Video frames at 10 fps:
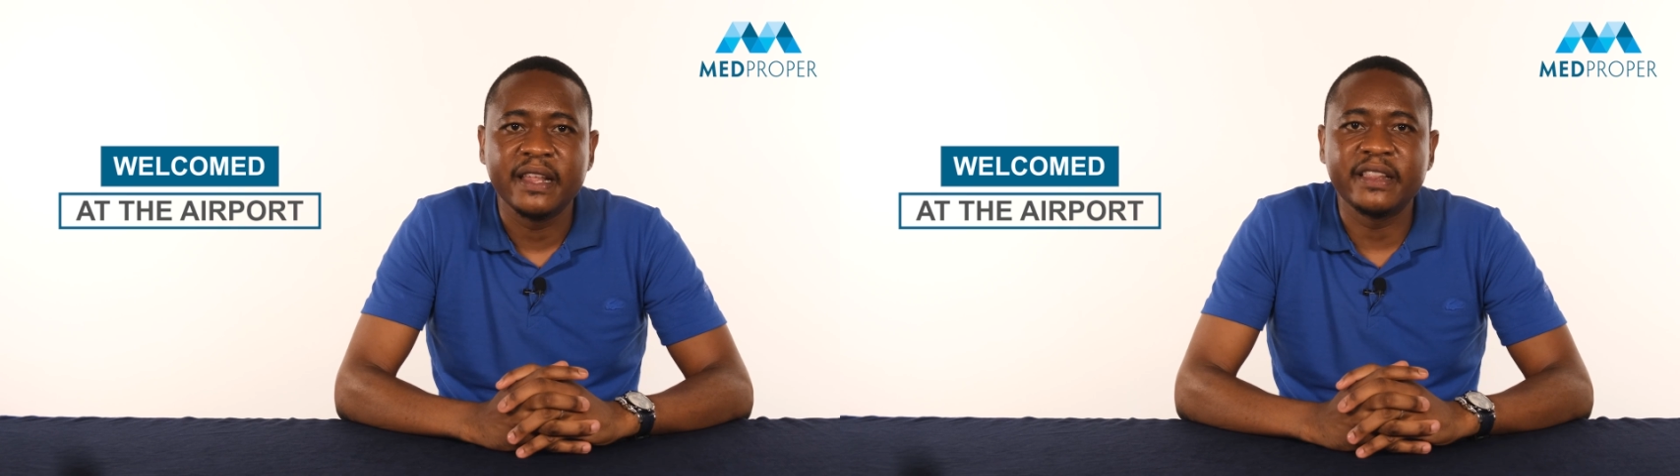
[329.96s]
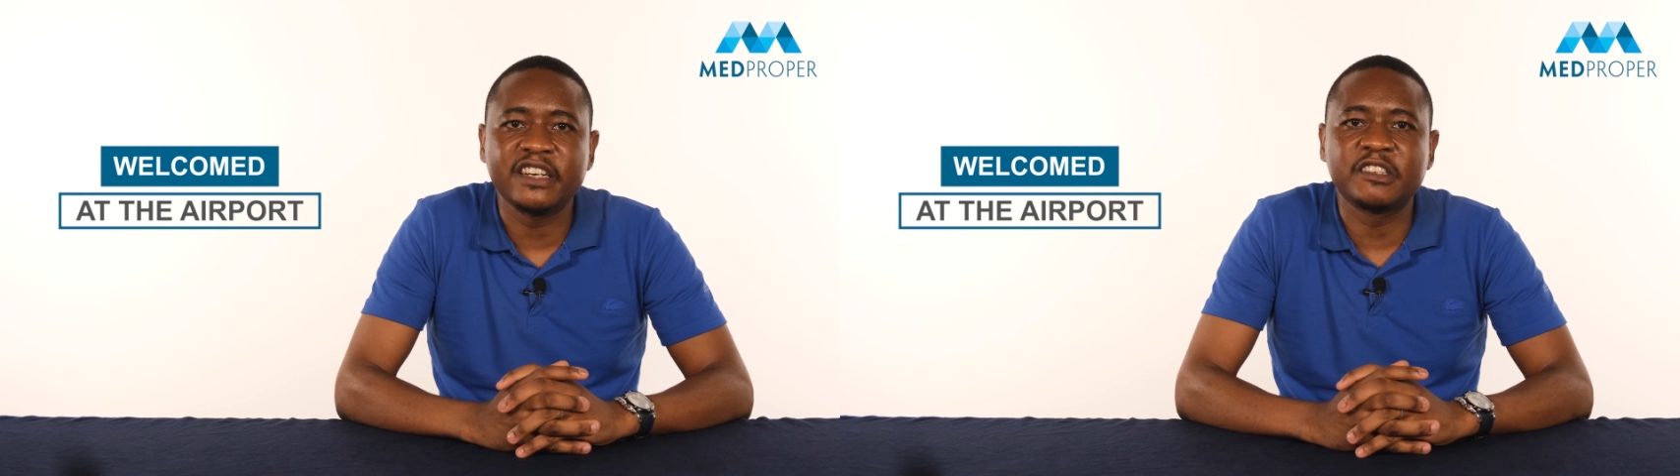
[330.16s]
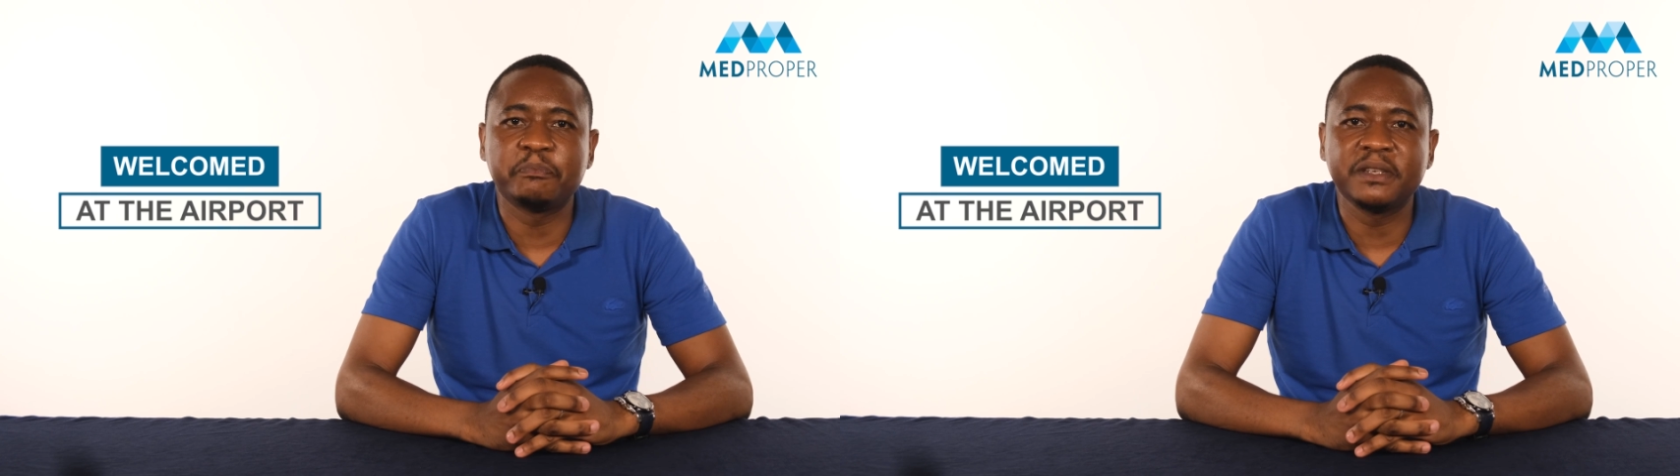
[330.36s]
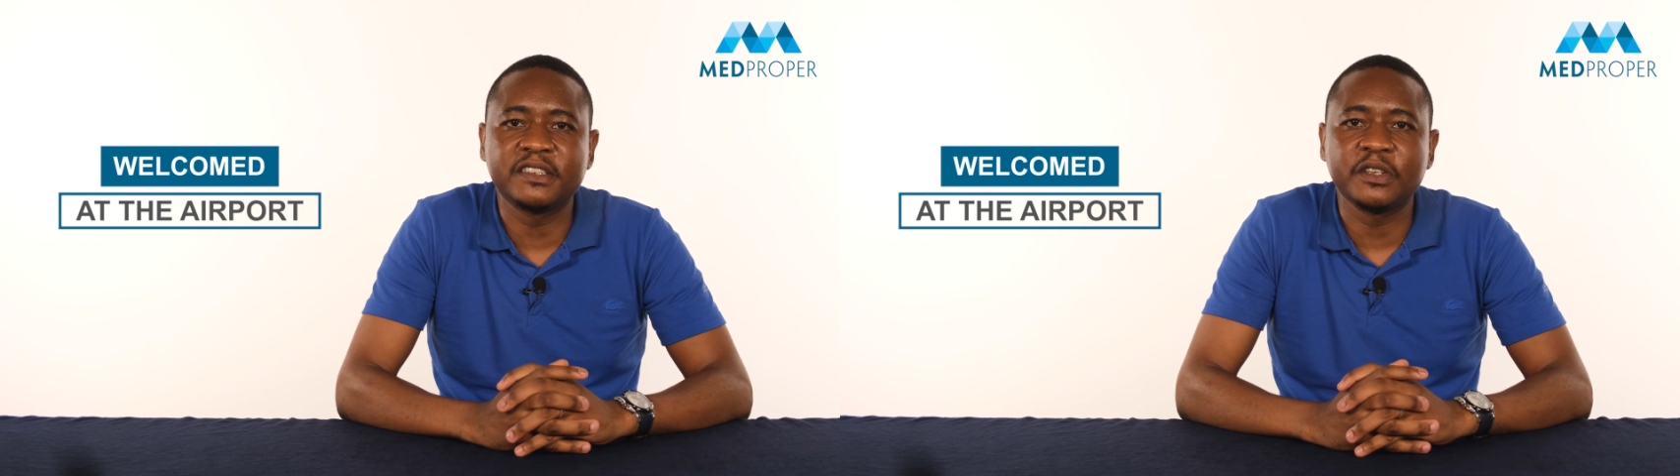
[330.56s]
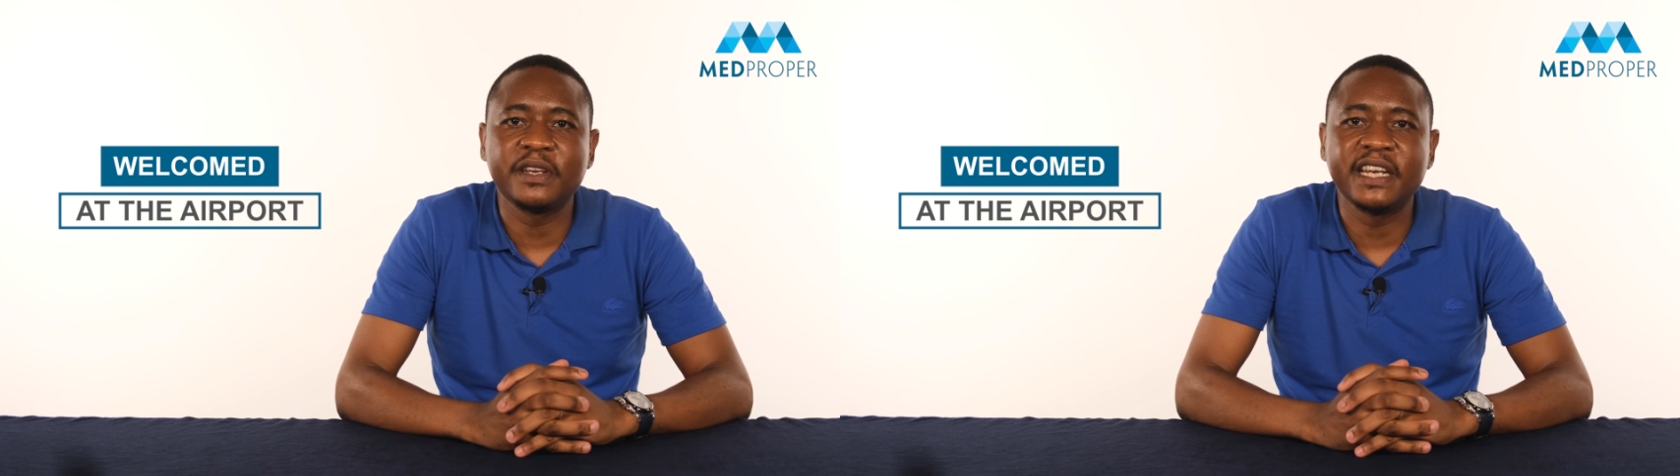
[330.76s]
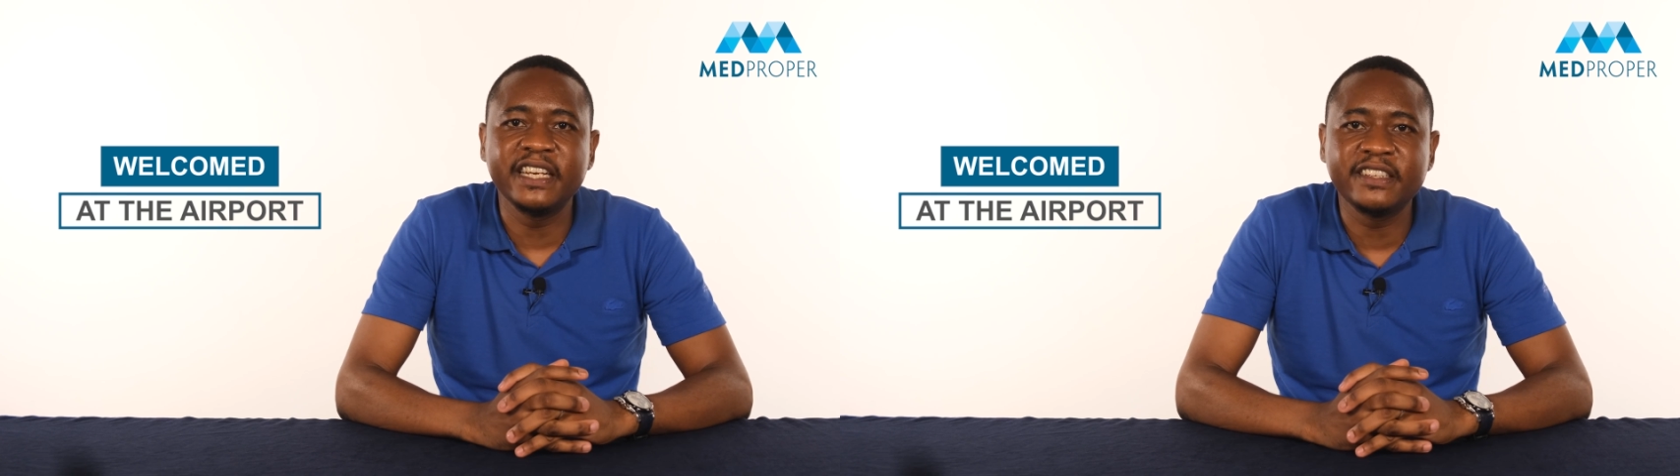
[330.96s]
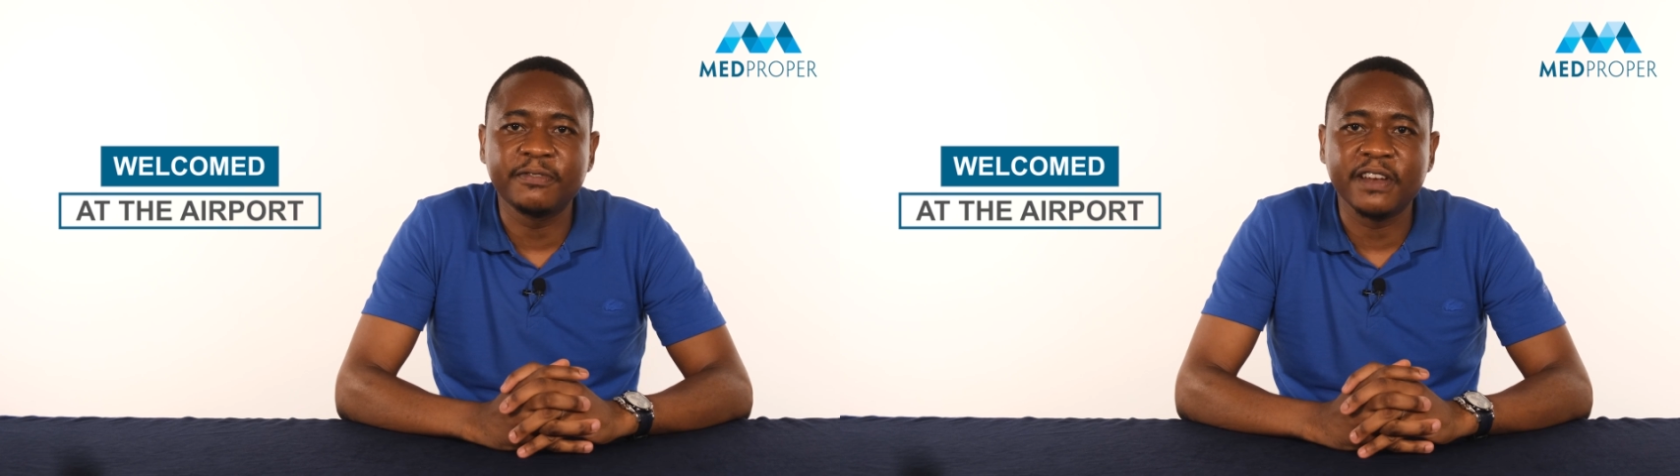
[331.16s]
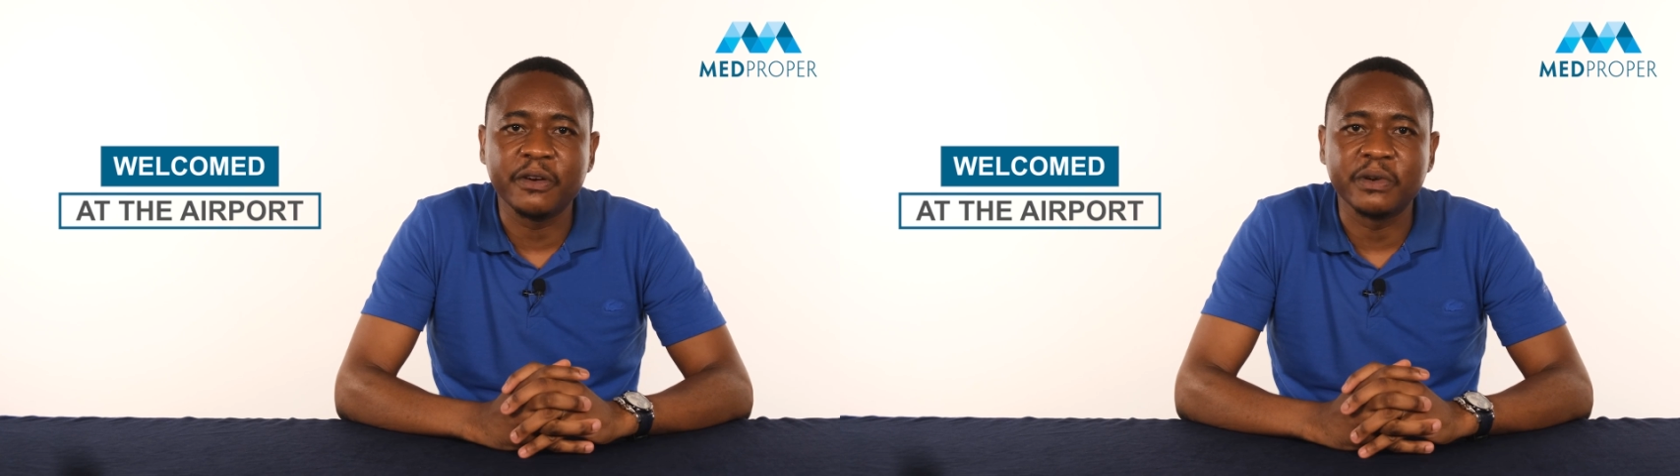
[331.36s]
that speaks your
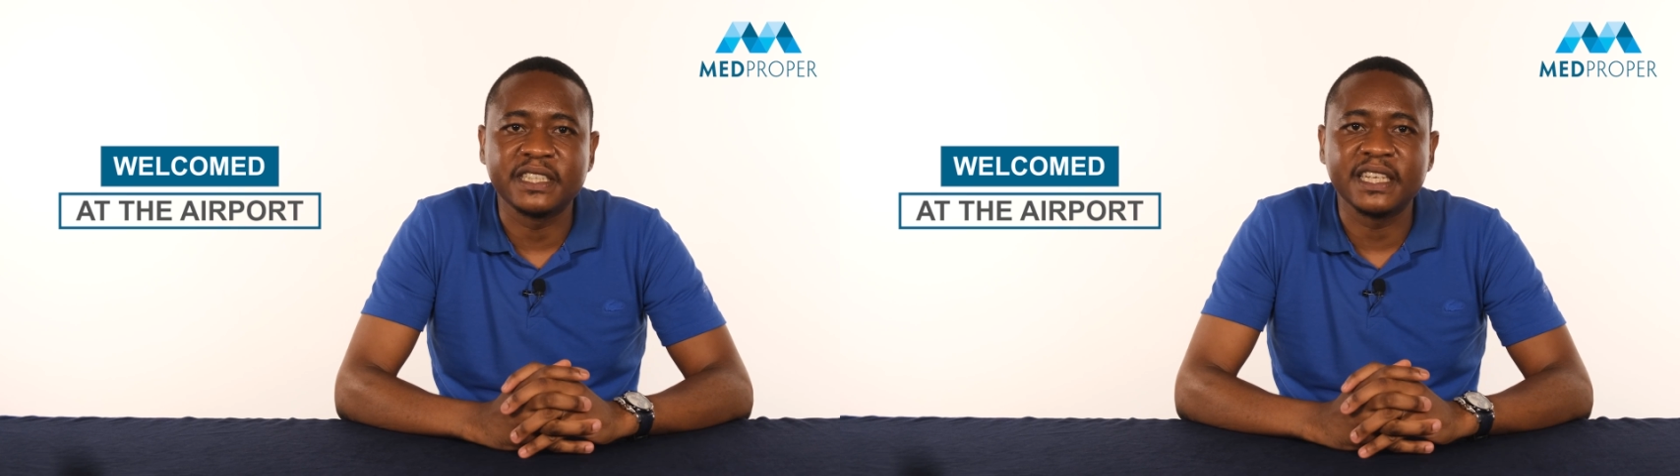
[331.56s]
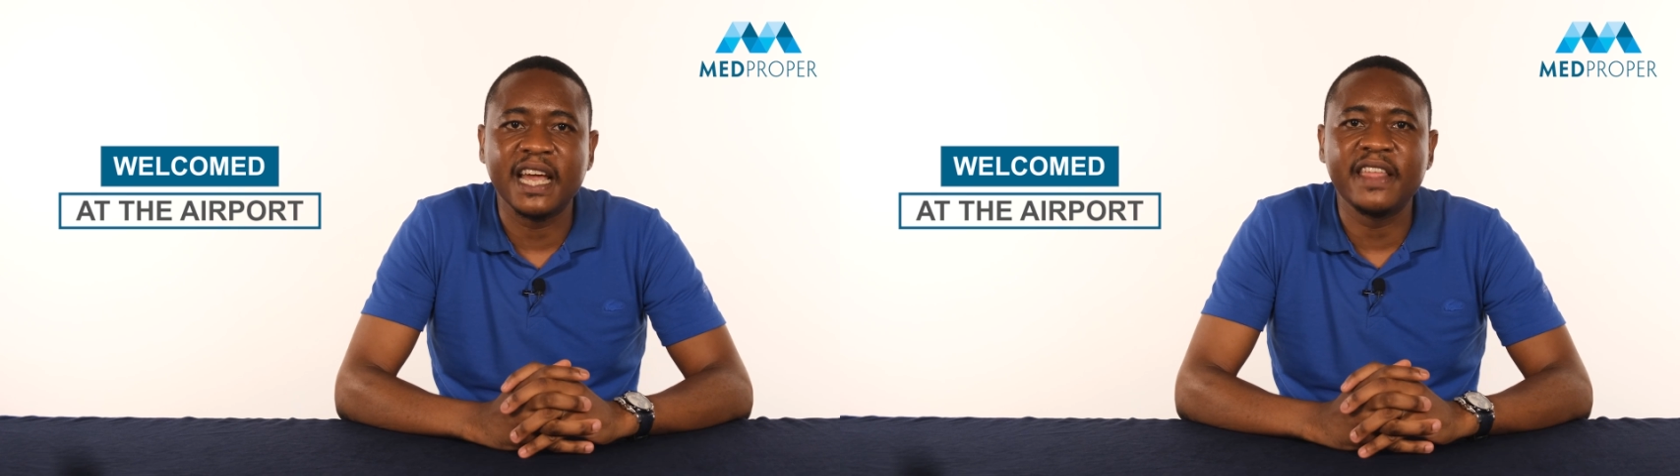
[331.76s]
native language,